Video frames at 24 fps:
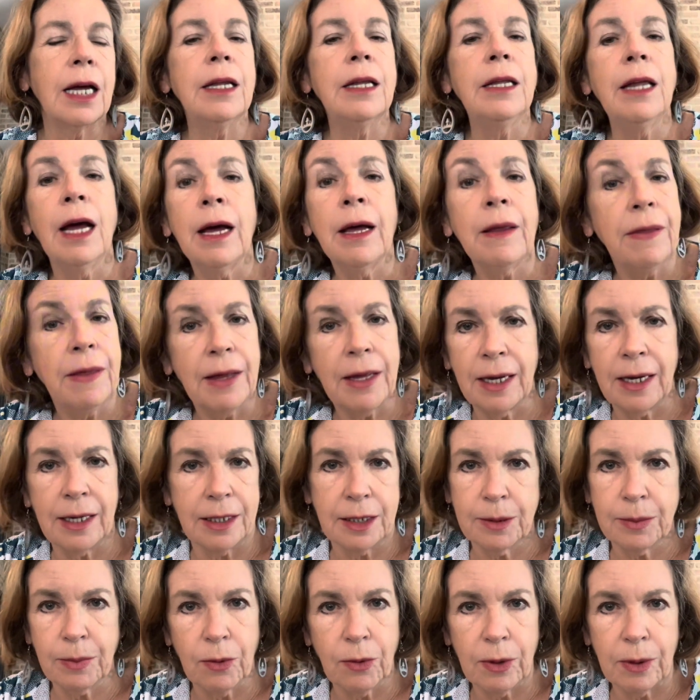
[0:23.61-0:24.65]
nothing
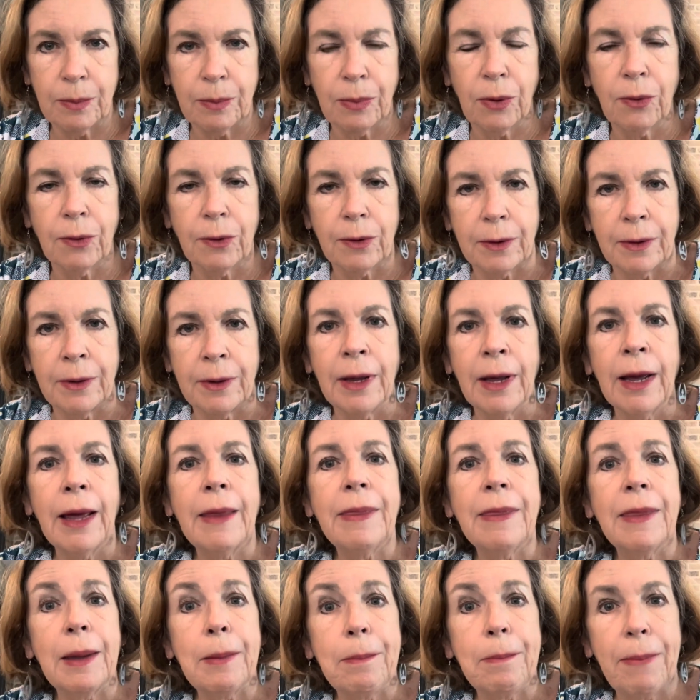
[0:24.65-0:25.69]
is more important
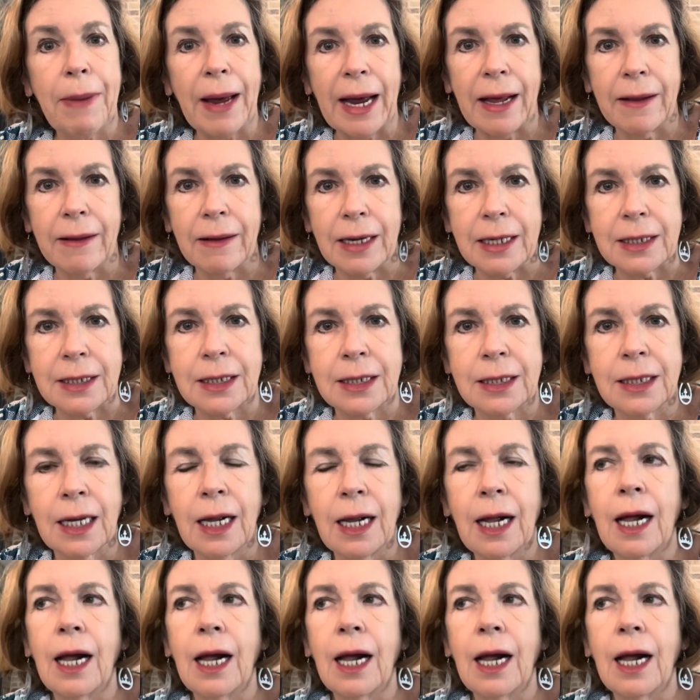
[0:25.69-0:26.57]
than balance.